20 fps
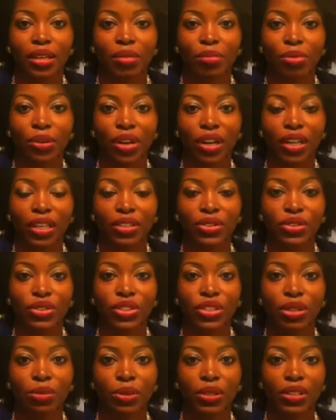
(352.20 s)
but
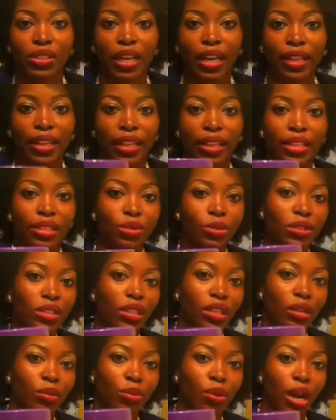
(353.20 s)
she was saying that this was a
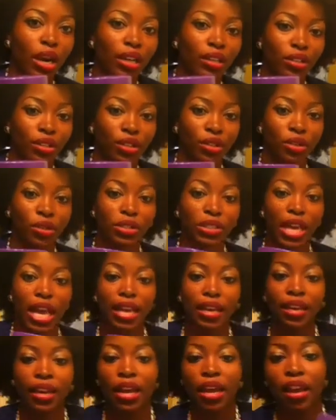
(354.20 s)
good product to use.
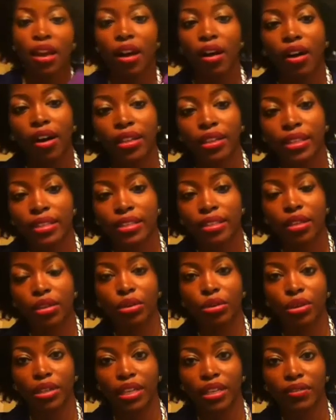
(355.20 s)
And on this
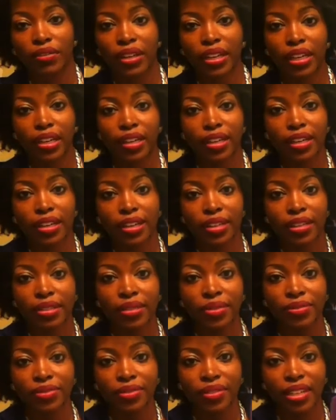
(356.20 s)
little leaf here,
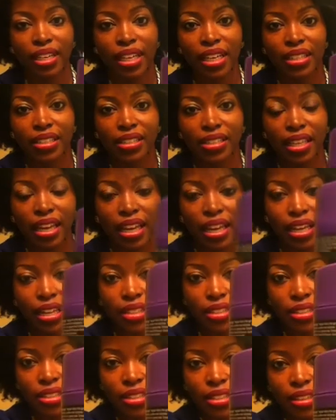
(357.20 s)
it
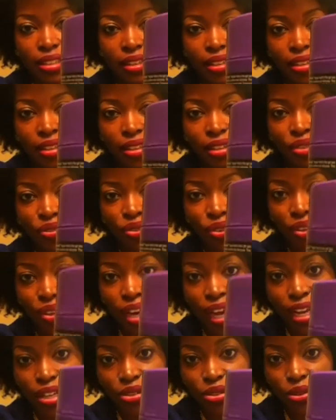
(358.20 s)
says good for
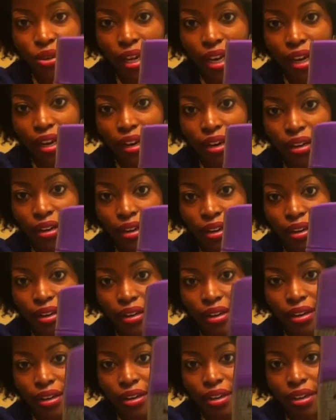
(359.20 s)
natural hair.
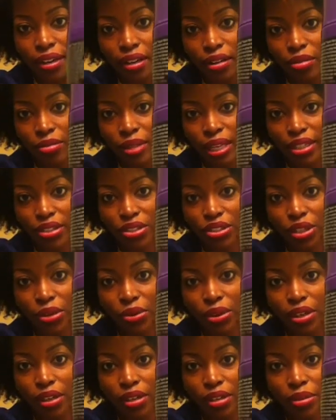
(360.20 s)
I hope that's
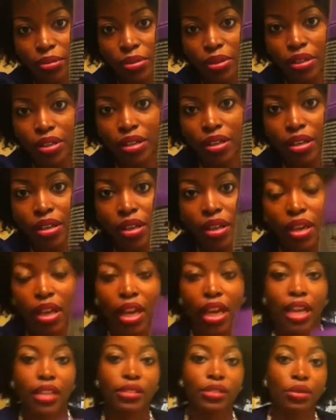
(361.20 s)
showing up.
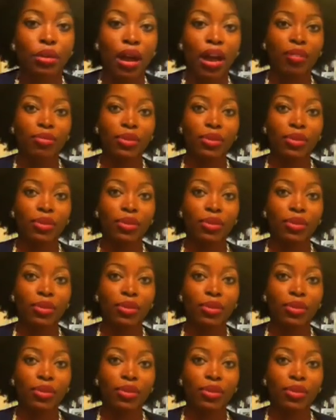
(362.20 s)
And so I've